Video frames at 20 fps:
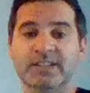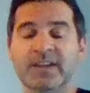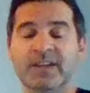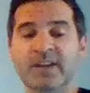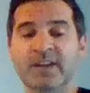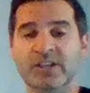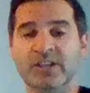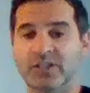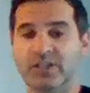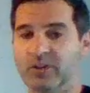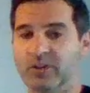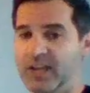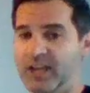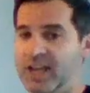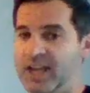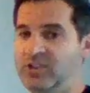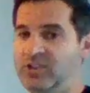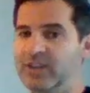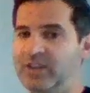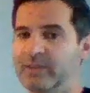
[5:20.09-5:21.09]
So again, you
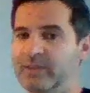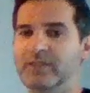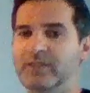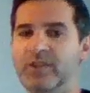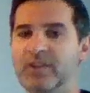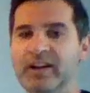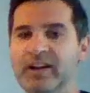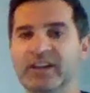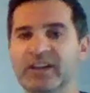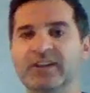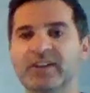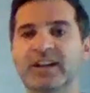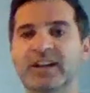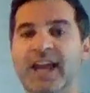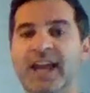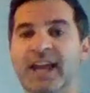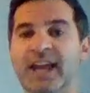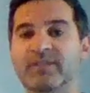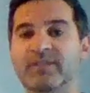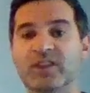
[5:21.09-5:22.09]
can be very
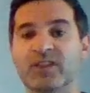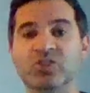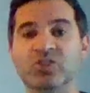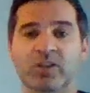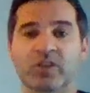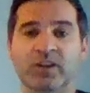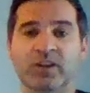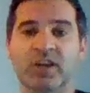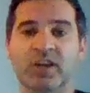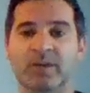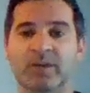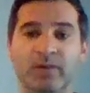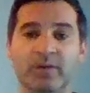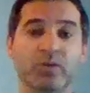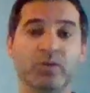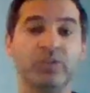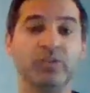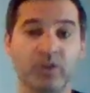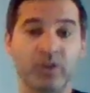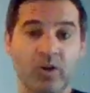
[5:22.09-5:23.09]
creative, and you can come up with
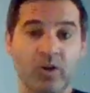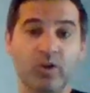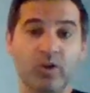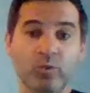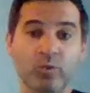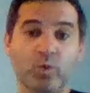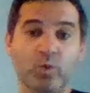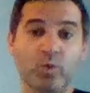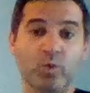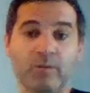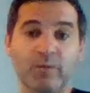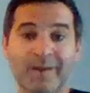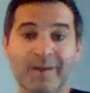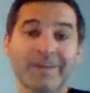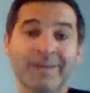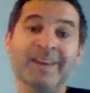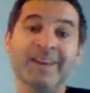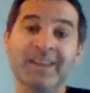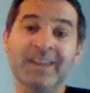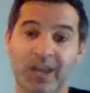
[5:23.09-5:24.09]
your own warm-up
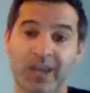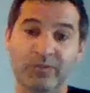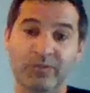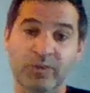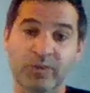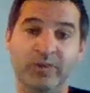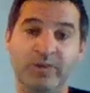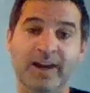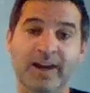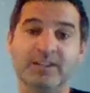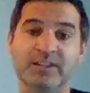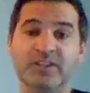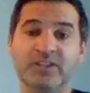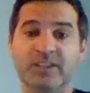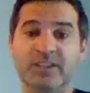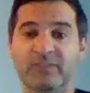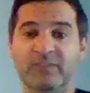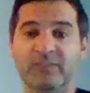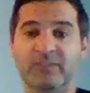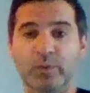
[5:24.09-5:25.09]
if you find
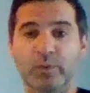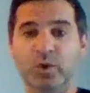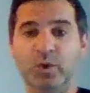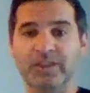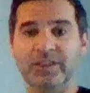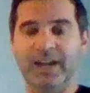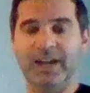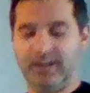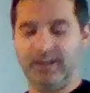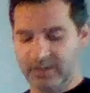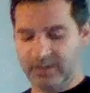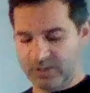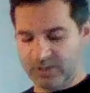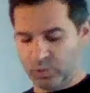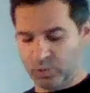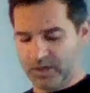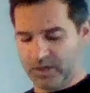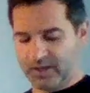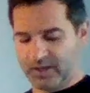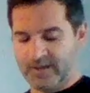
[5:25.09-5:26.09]
yourself bored later this
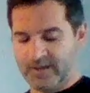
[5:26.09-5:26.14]
week.